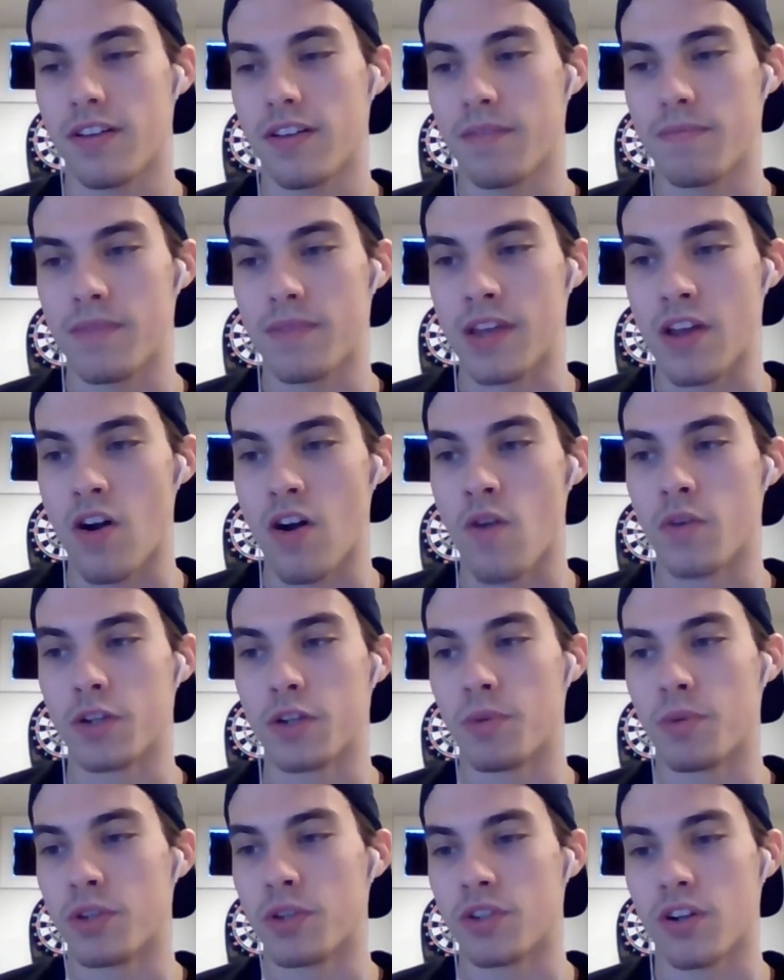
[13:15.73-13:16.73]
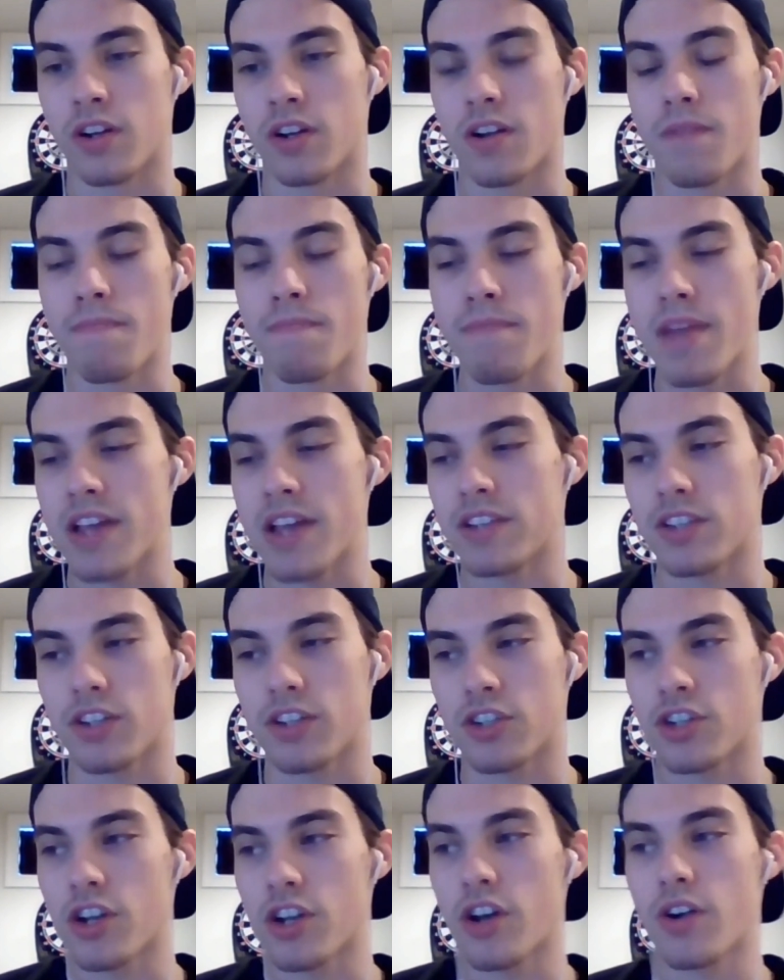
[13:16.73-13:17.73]
He always puts on an
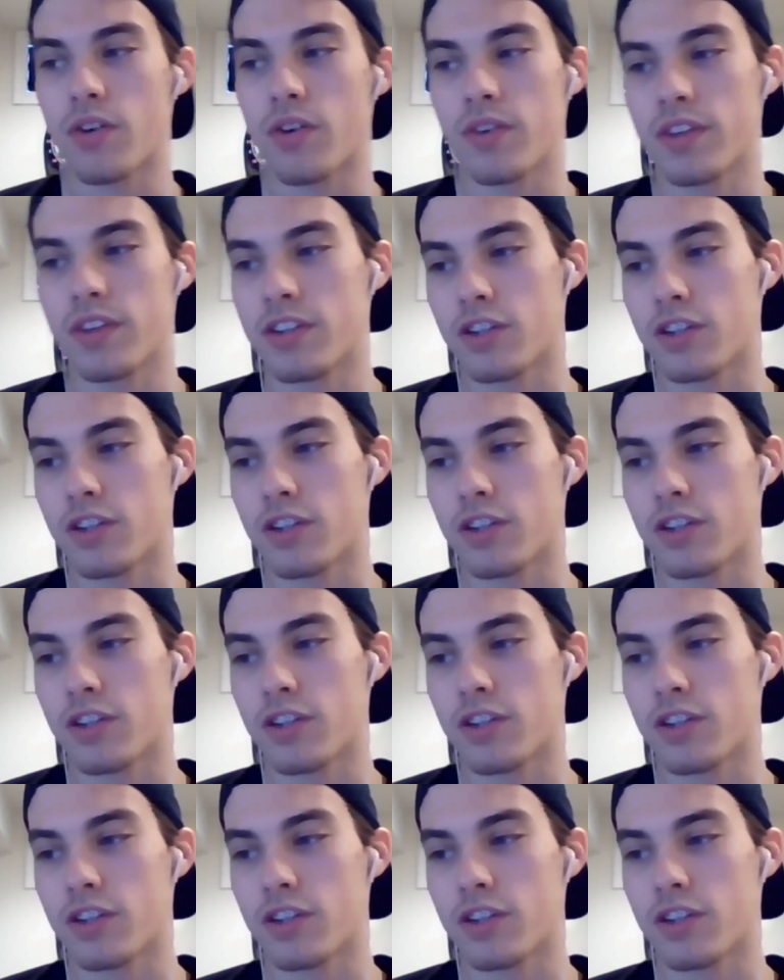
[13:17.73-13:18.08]
amazing show.